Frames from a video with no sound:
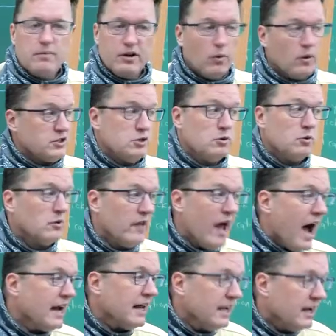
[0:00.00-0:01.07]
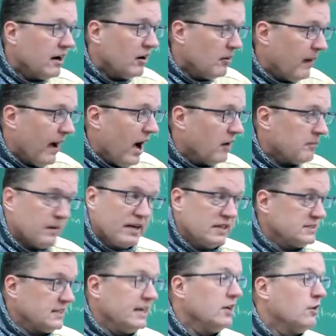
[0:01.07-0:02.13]
But what you will not hear about,
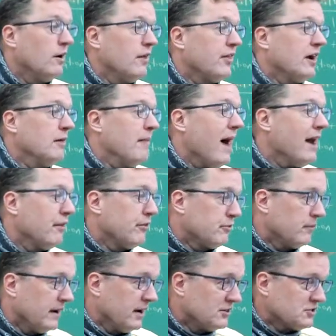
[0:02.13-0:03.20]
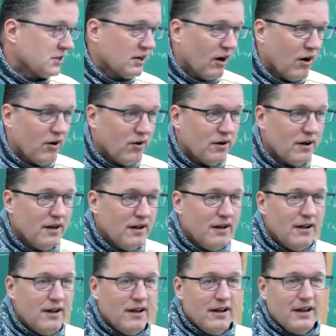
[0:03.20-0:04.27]
because I didn't know anything about it three years ago,
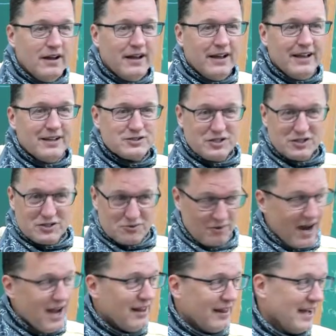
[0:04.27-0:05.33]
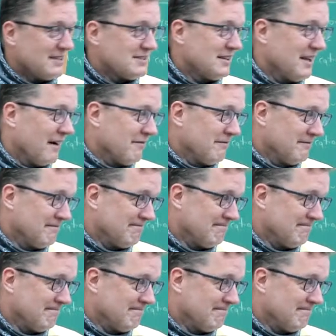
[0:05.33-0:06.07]
is this rhyolite stuff.